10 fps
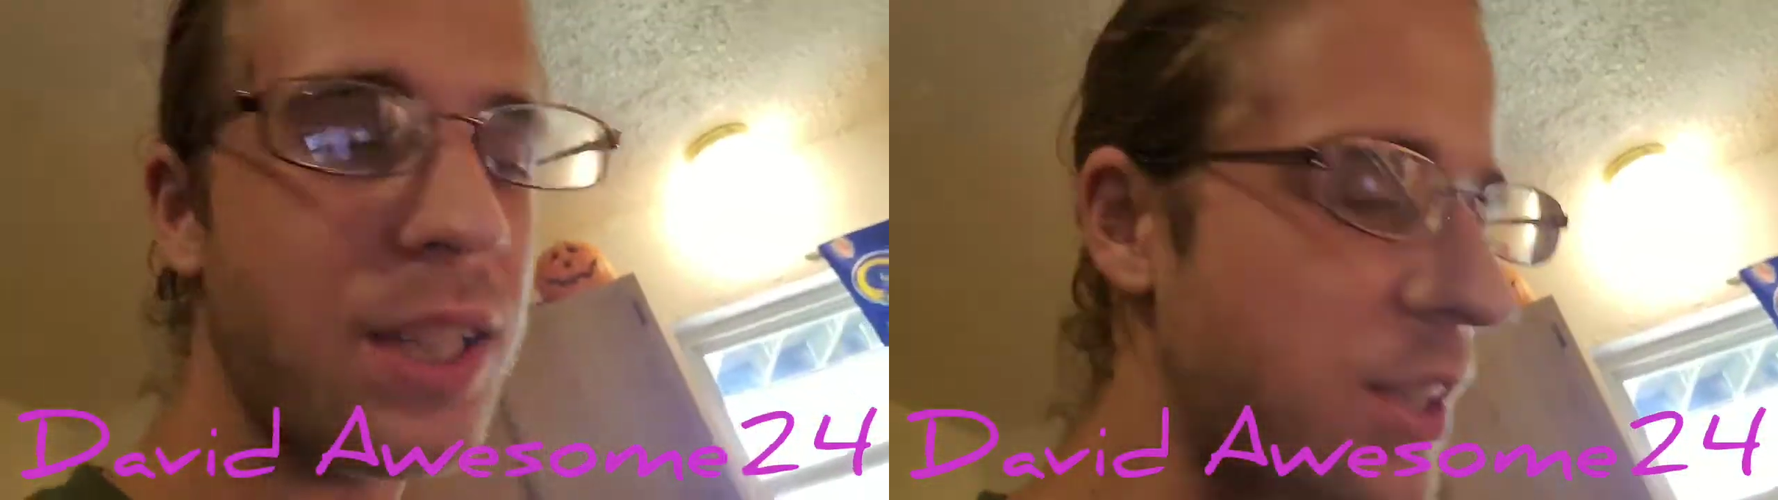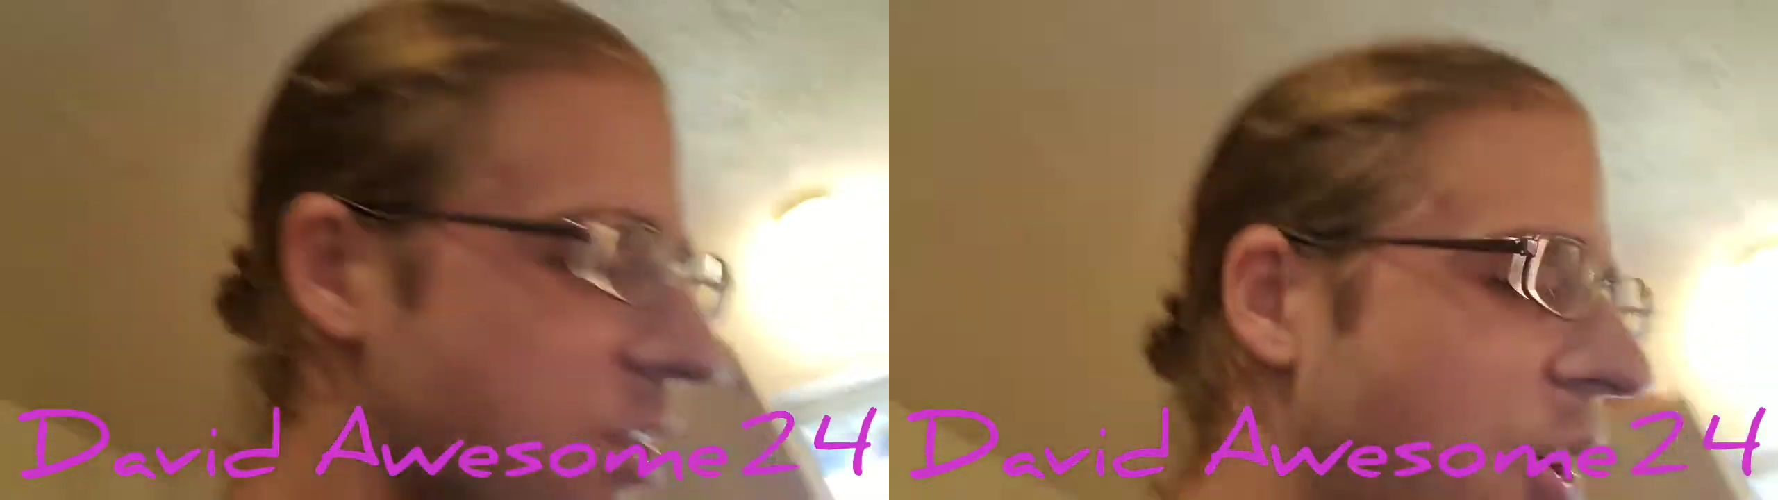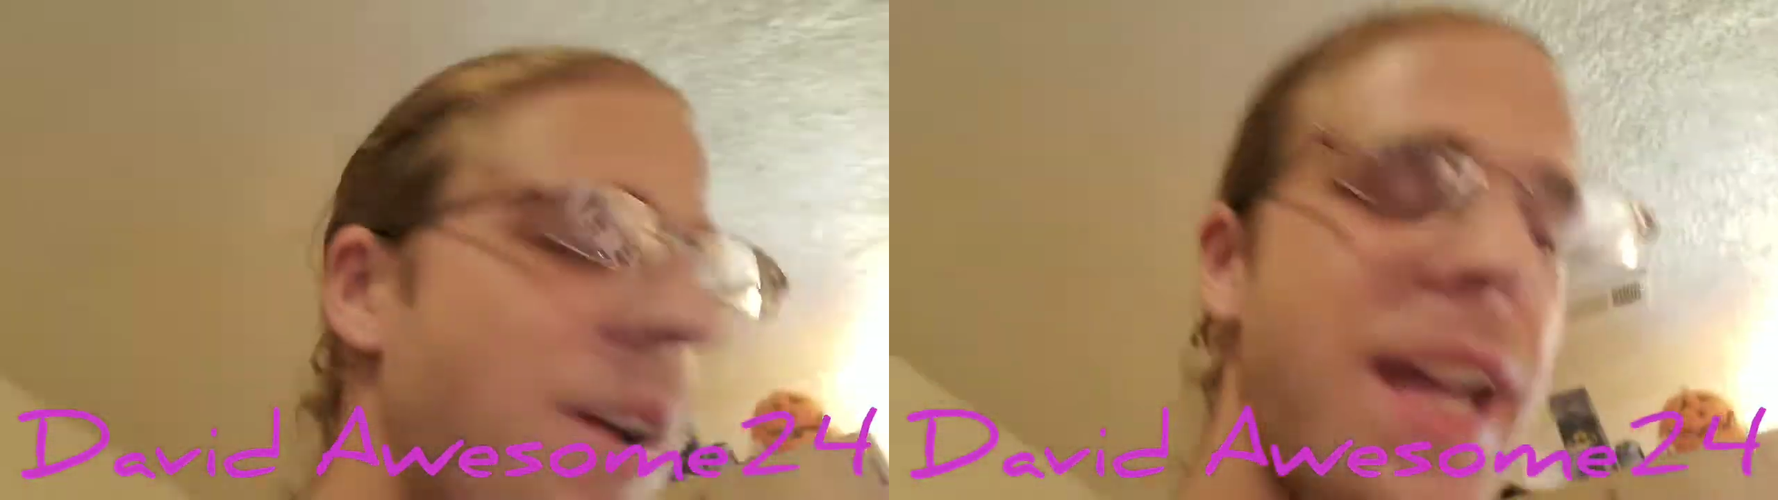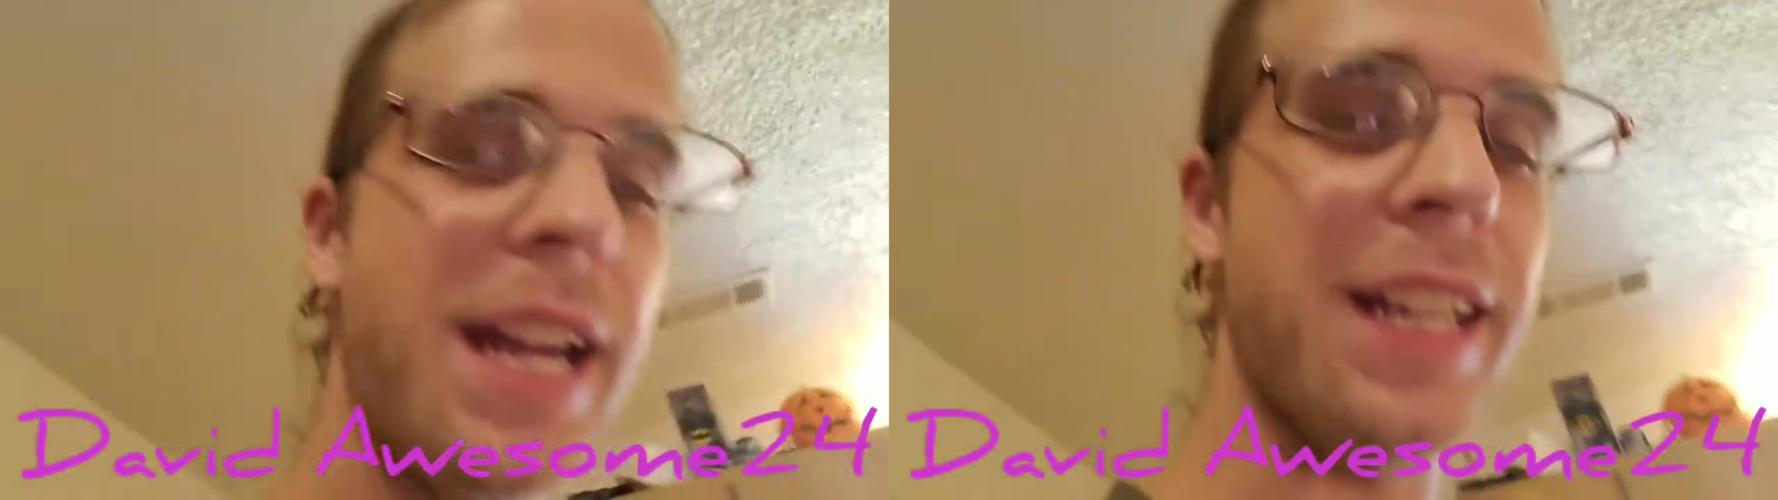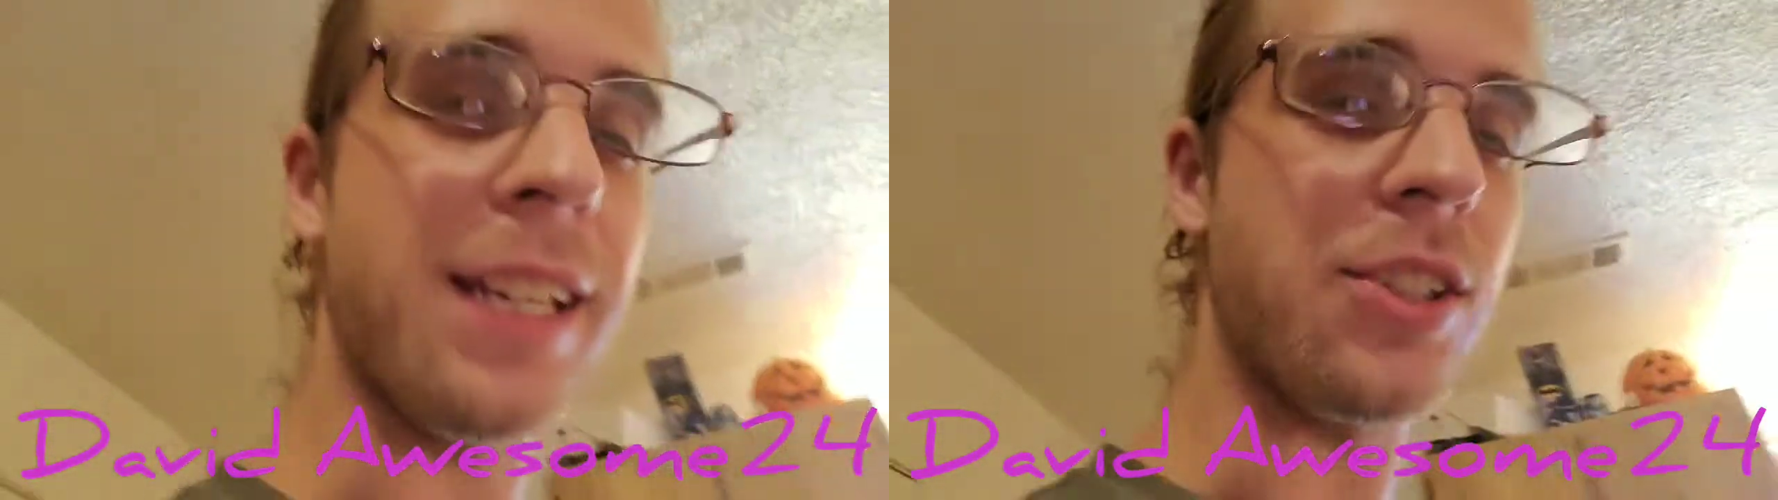Let's go
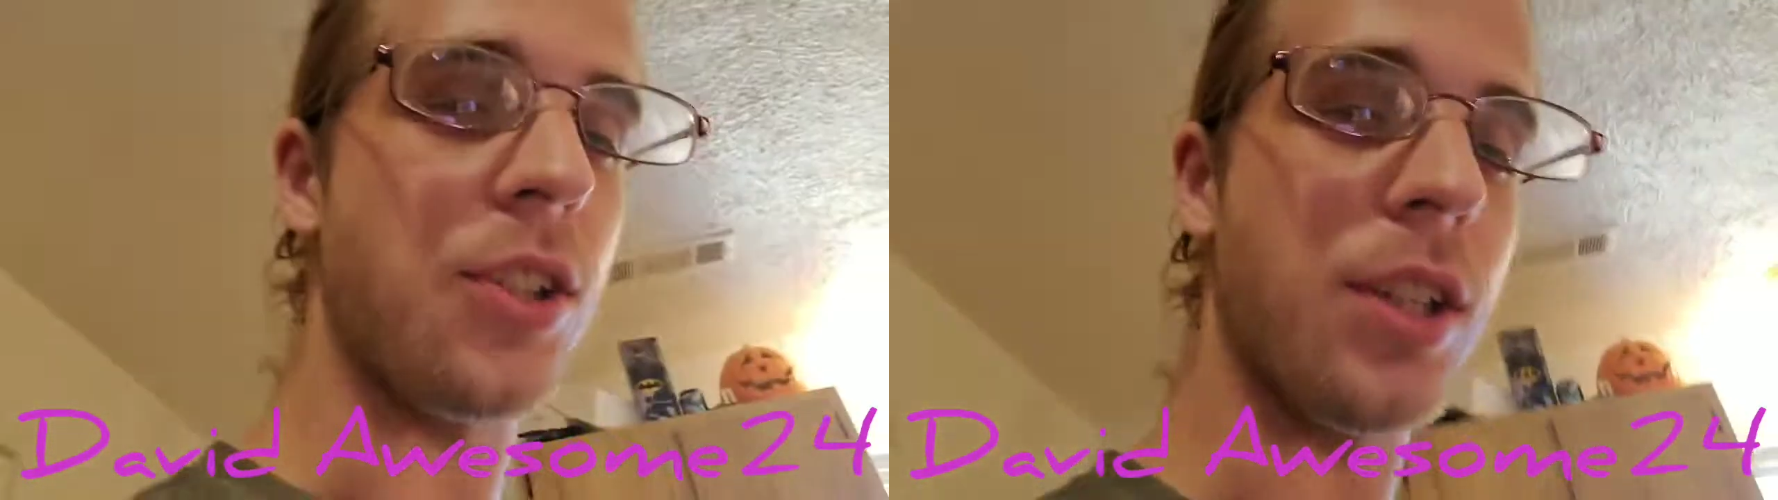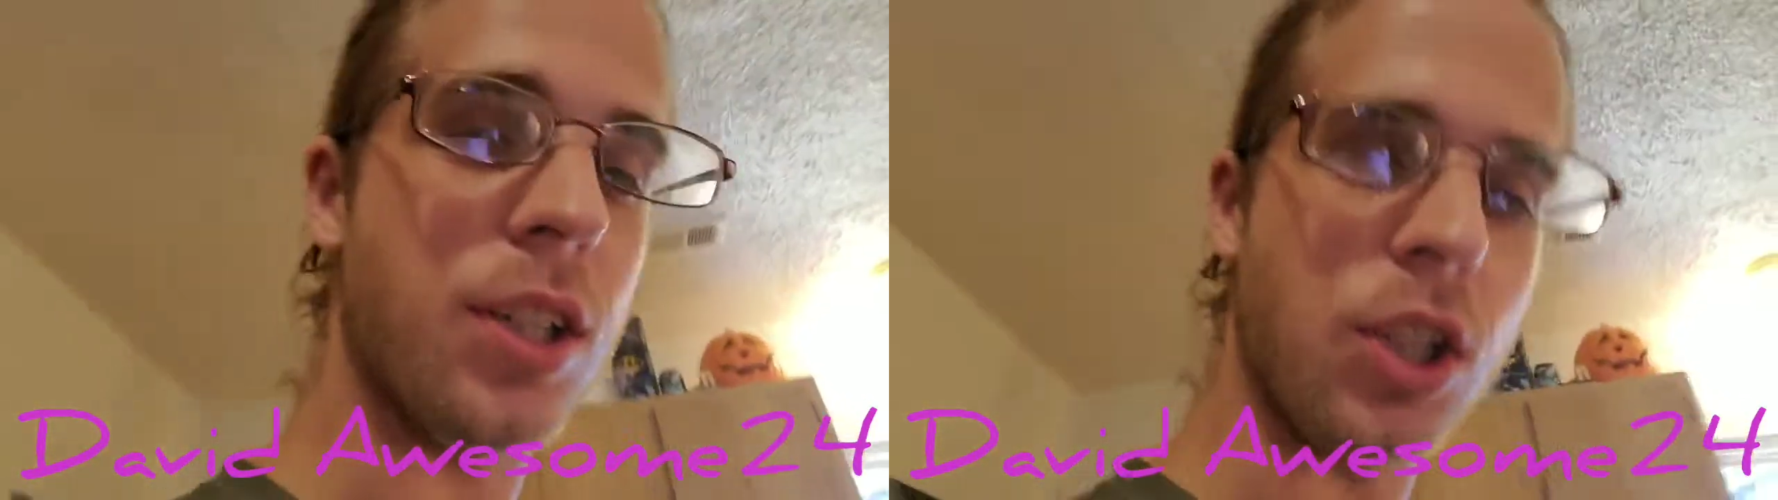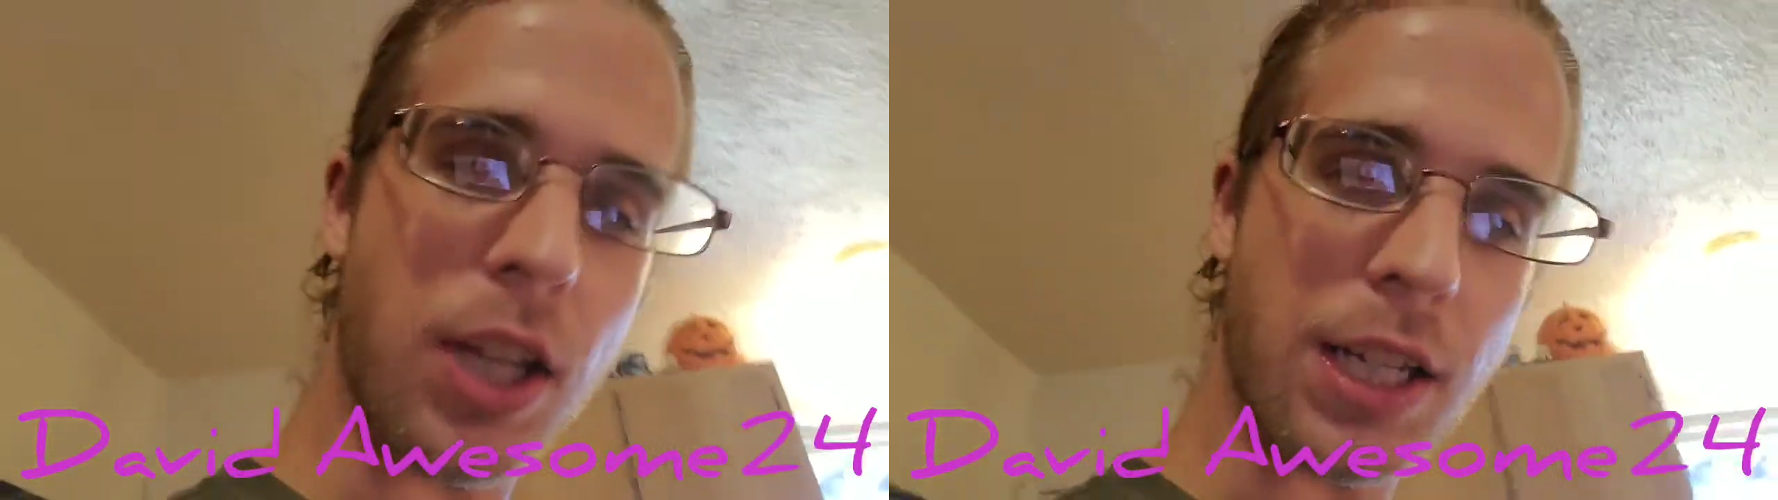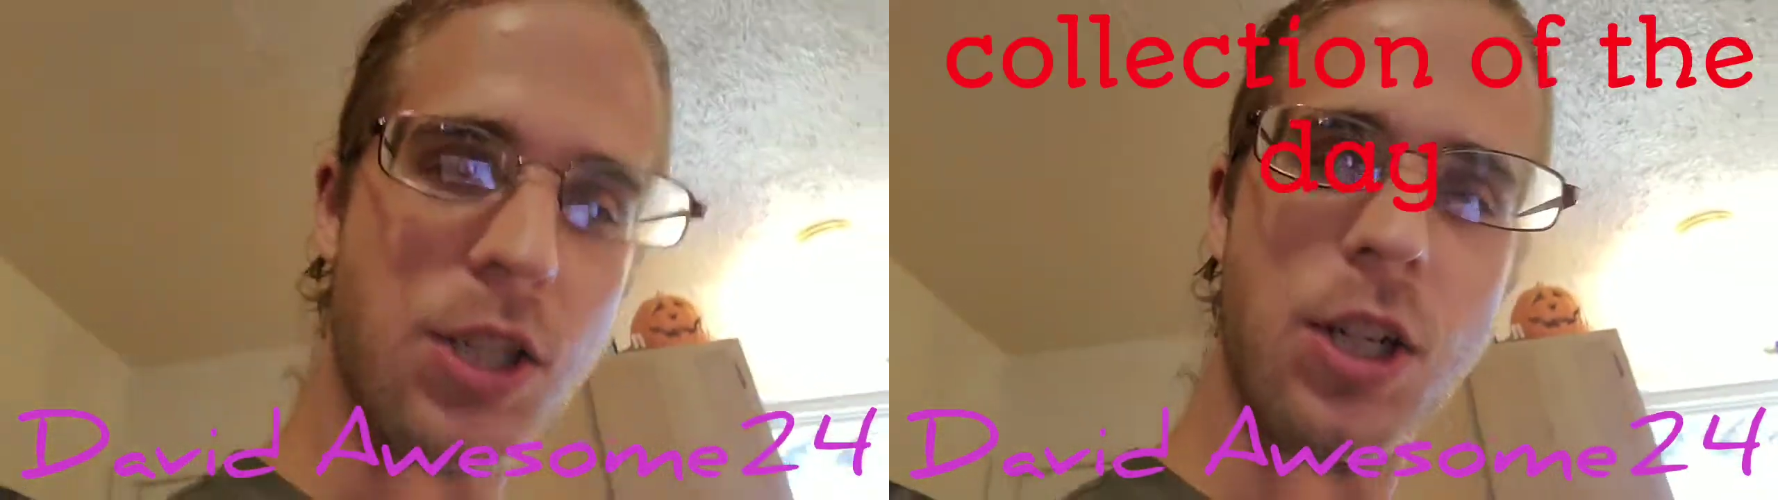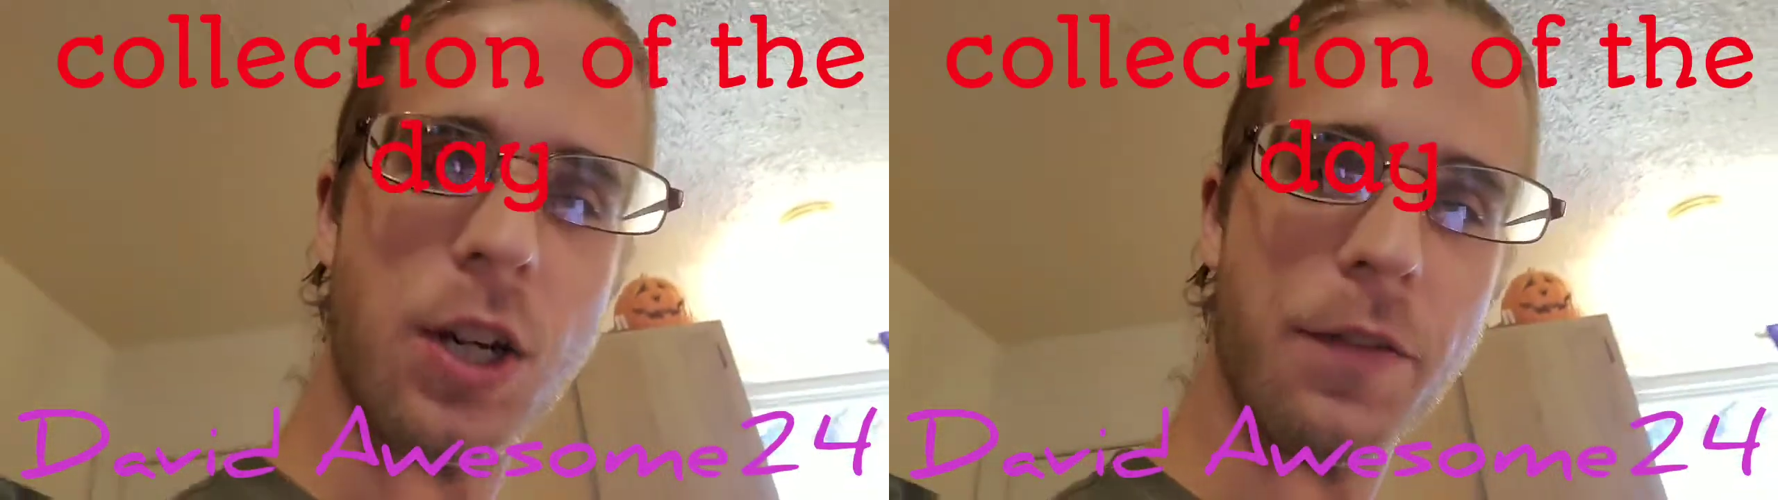ahead and get to the
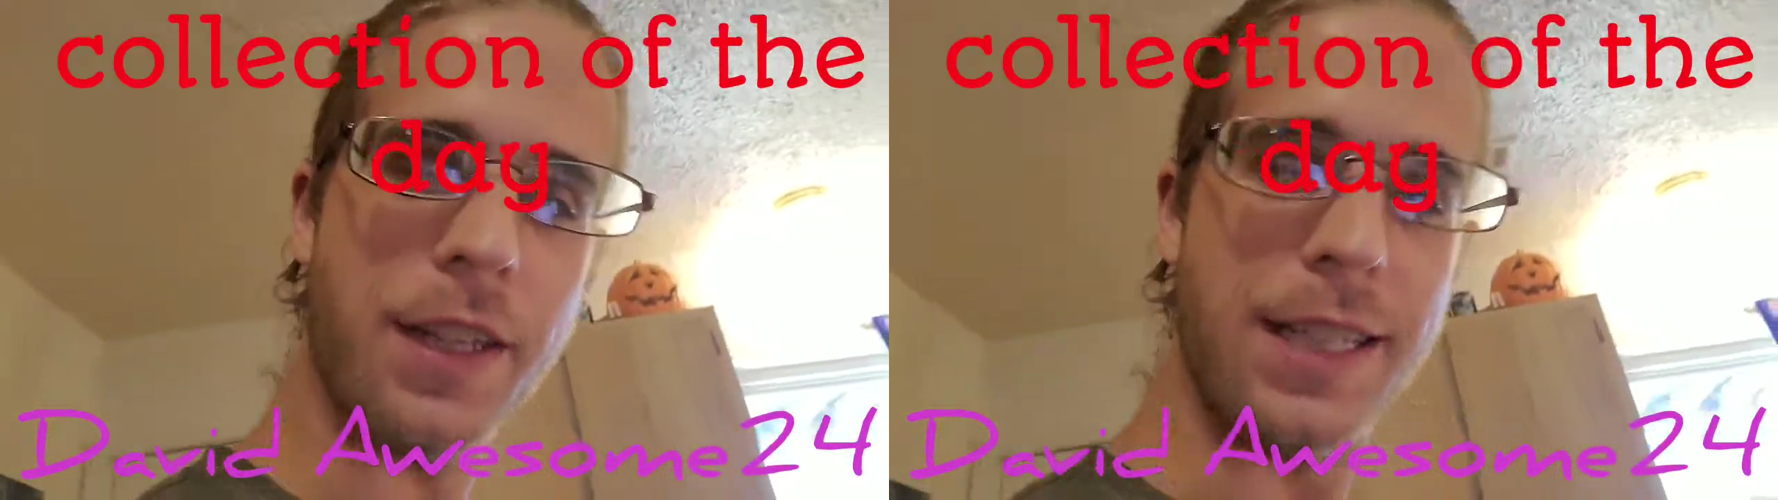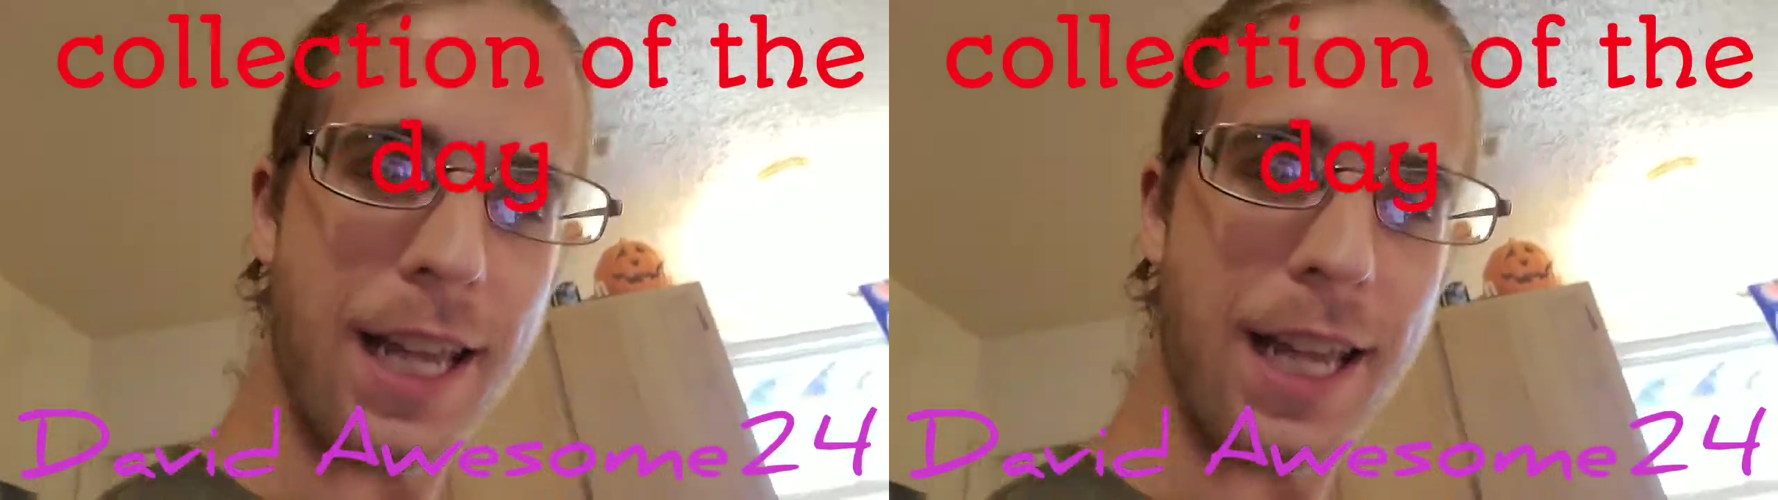collection of the